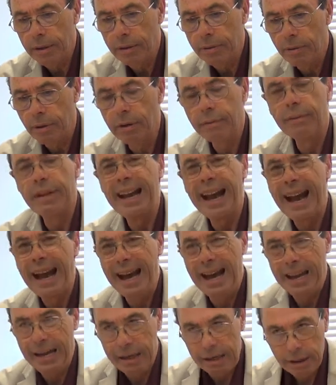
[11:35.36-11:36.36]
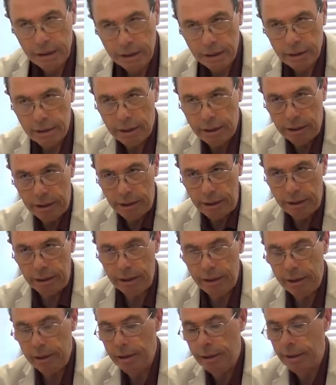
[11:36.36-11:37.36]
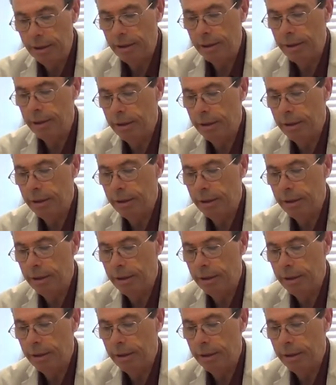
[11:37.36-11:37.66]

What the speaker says: sort of guide the